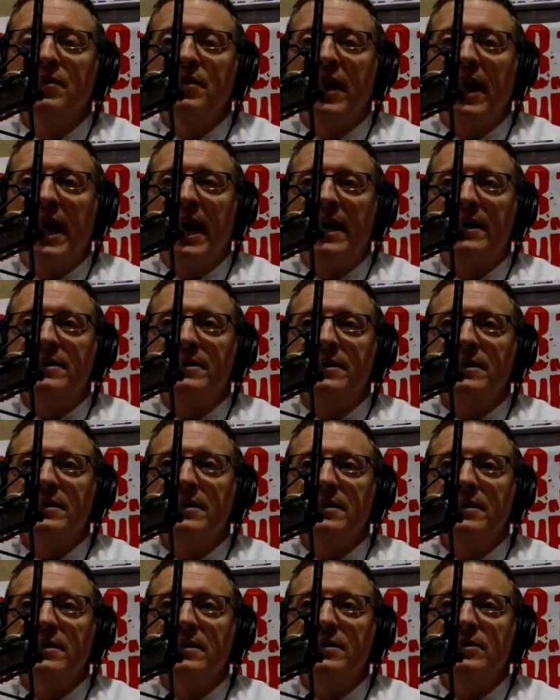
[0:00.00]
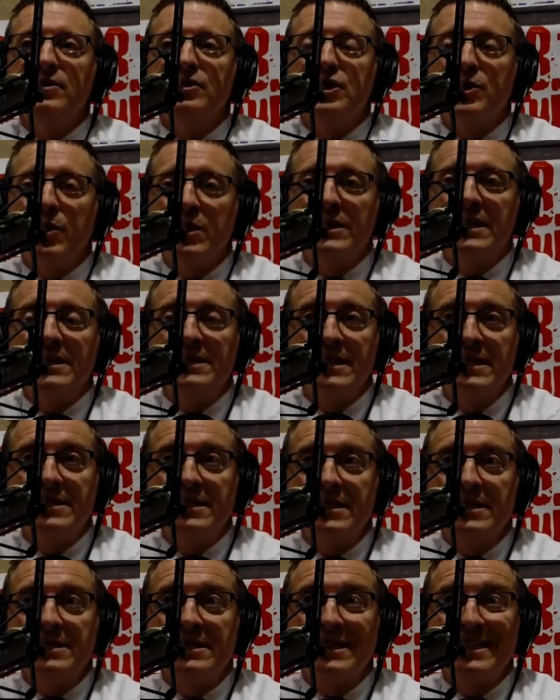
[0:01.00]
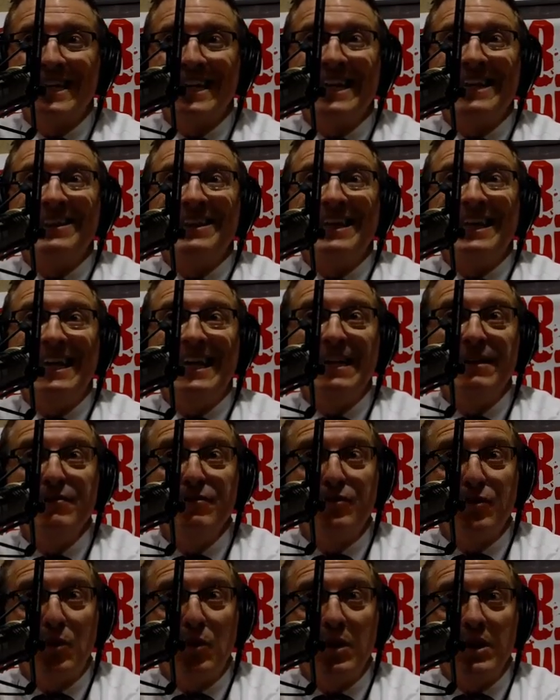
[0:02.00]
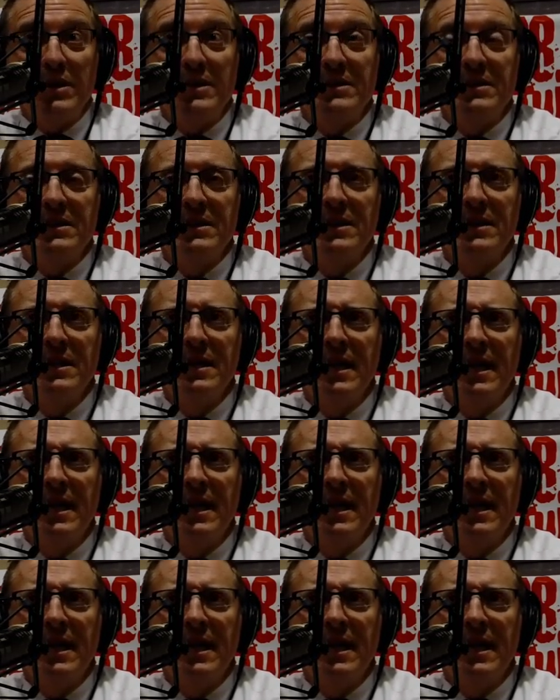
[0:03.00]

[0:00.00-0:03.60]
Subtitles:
that she went the distance getting the invoice.